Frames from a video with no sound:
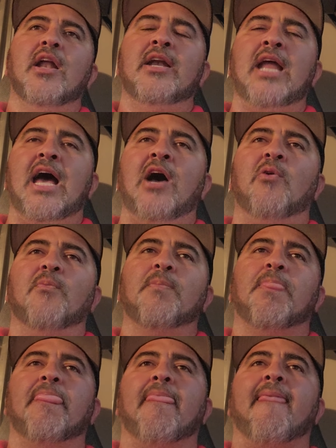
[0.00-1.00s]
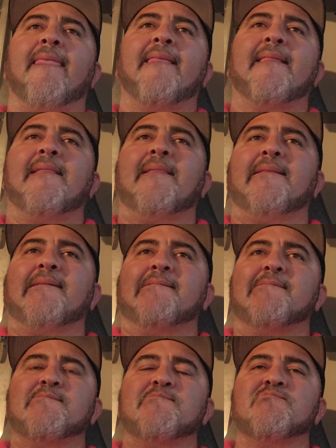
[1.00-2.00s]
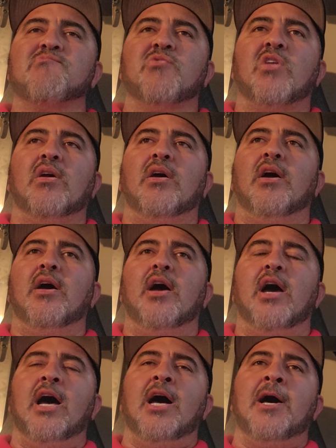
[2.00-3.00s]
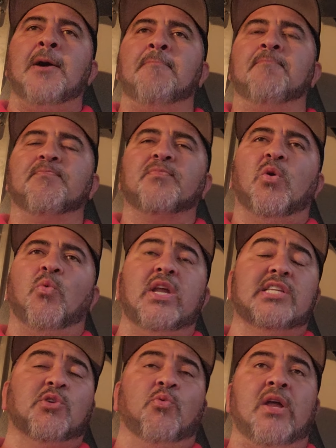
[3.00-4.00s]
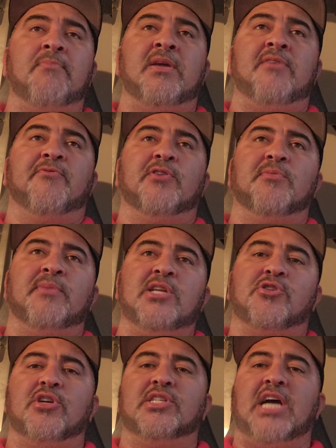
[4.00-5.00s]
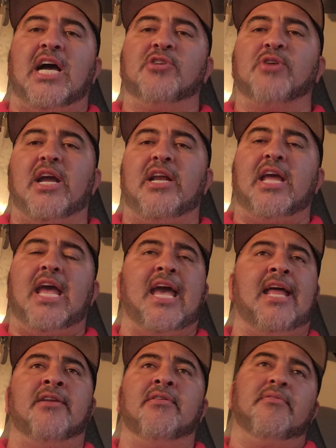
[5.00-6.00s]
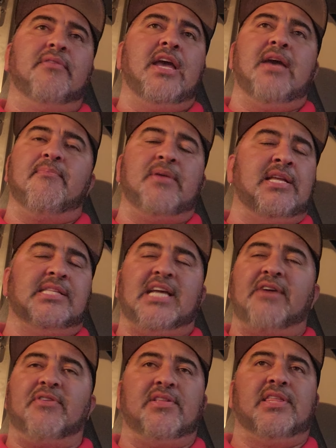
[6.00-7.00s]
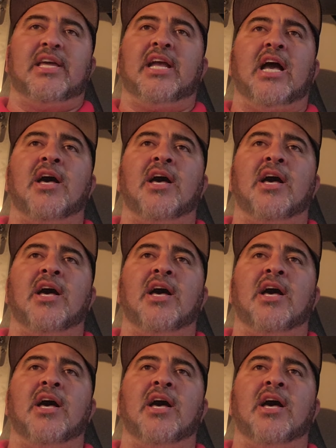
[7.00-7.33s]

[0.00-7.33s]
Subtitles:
Now, what does a win mean for Demetrius Andrade? And it means everything.